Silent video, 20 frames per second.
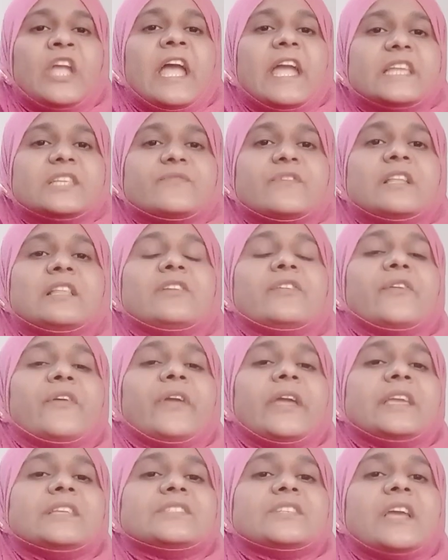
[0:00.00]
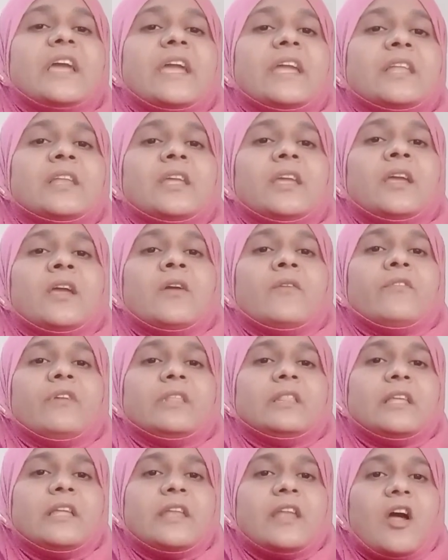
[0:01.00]
It will retain
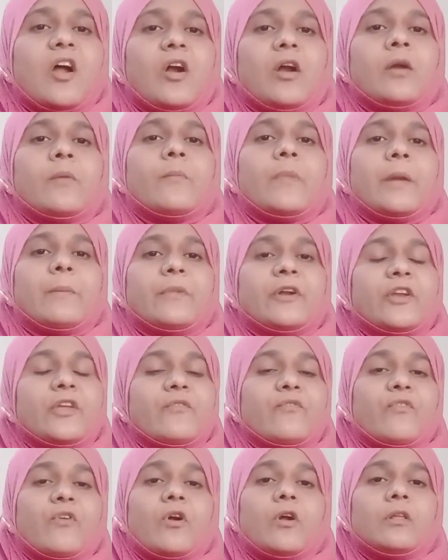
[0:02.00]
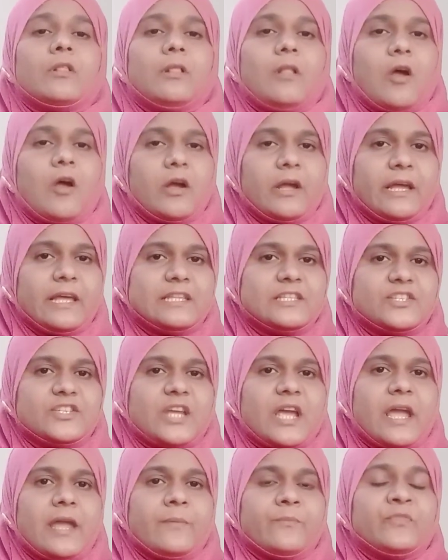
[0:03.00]
within our memory for a longer
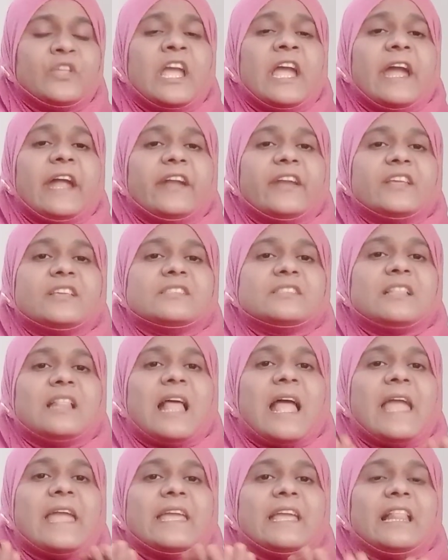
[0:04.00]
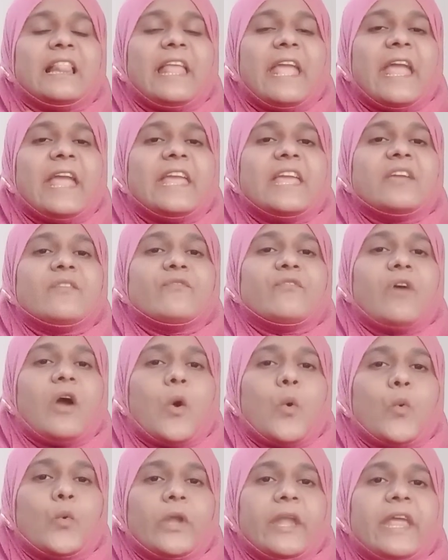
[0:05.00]
time. It is like laying
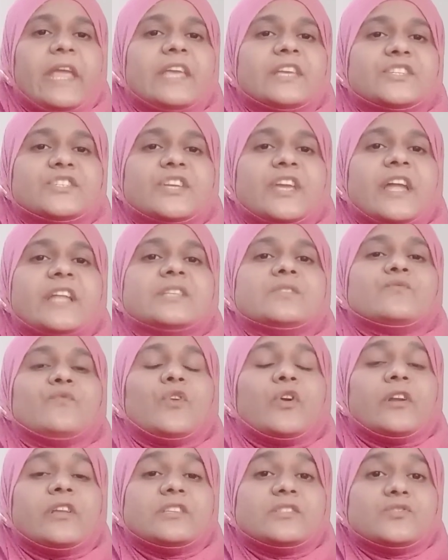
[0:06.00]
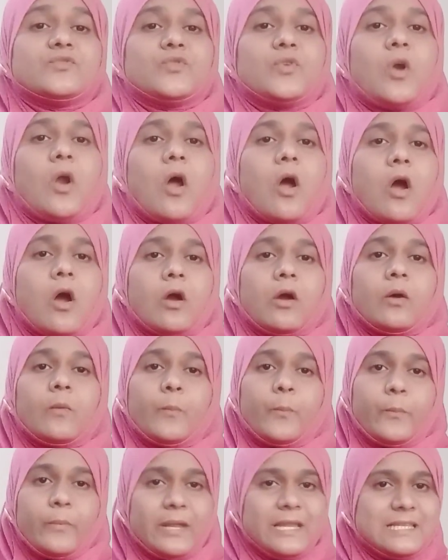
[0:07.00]
foundations for a
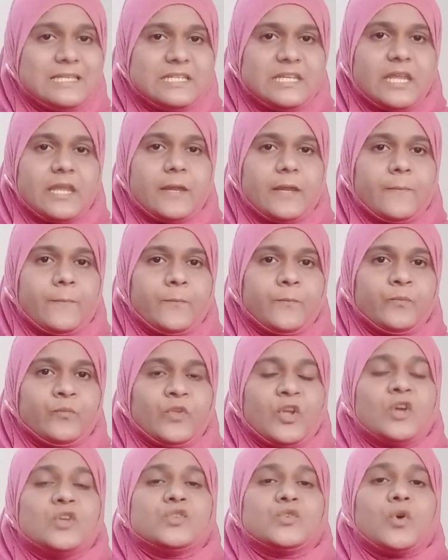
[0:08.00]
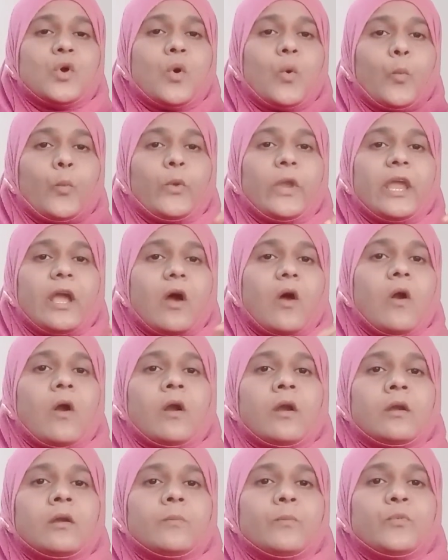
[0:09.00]
strong building. So we
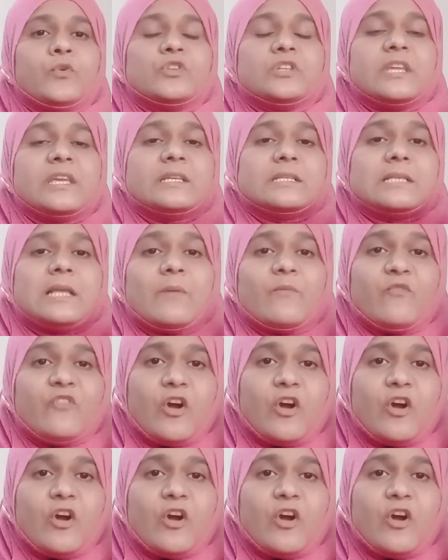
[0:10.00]
are putting some